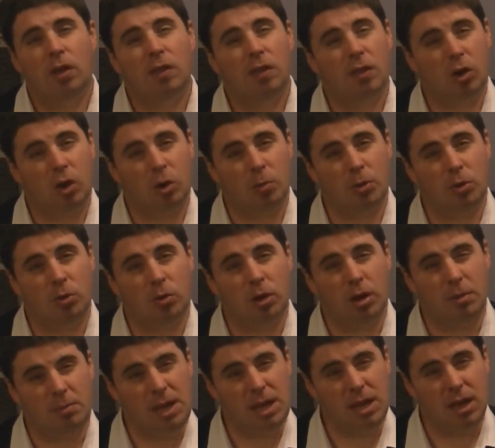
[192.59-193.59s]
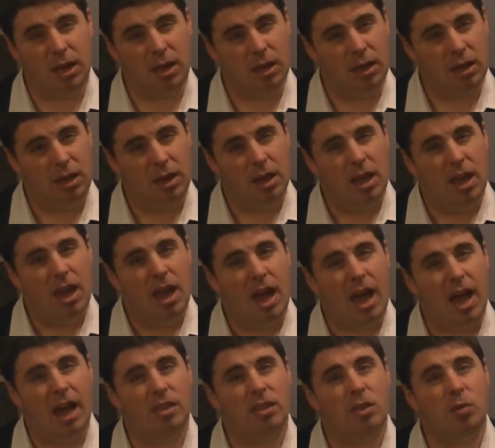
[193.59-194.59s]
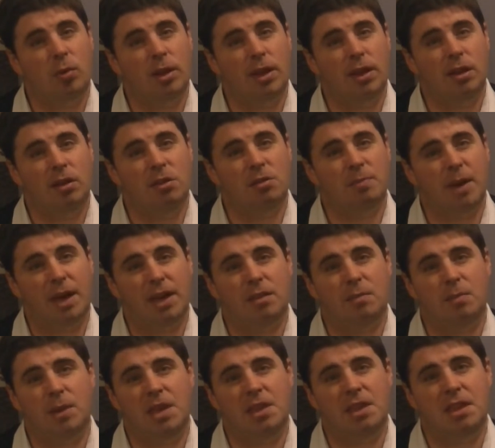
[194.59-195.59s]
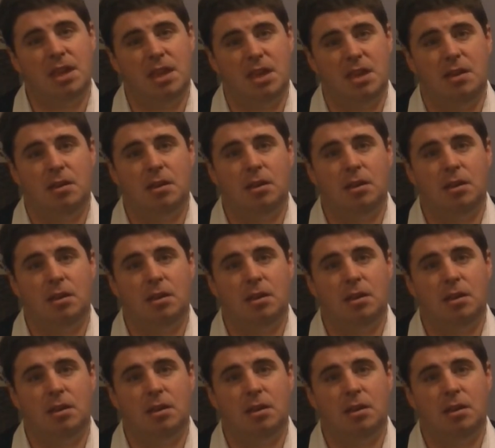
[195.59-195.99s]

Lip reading: the Commodore Amiga, and the Windows-based PC,